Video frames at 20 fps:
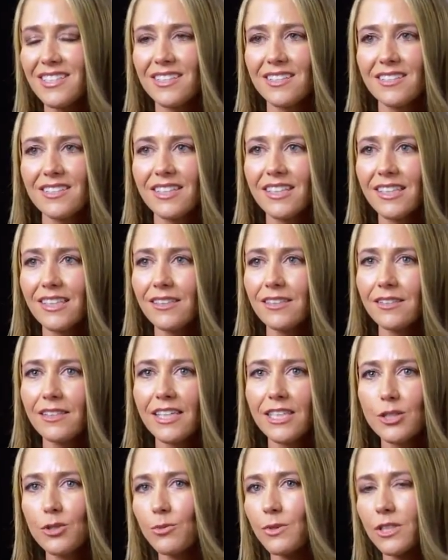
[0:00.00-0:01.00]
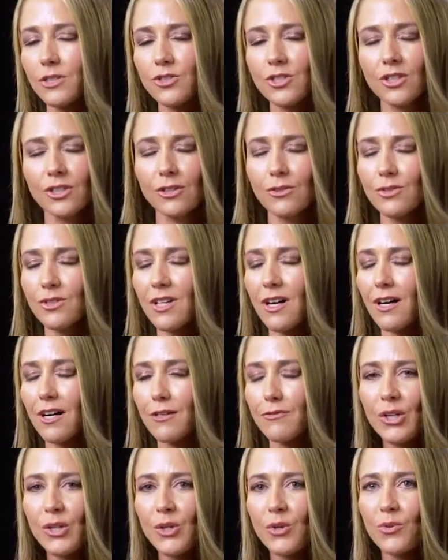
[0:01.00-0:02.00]
It's like a light switch goes
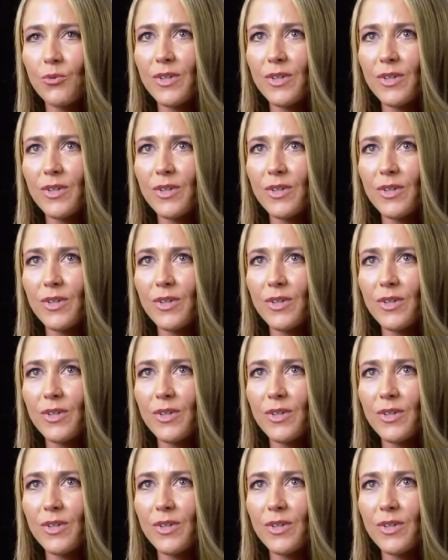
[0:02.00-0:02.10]
off.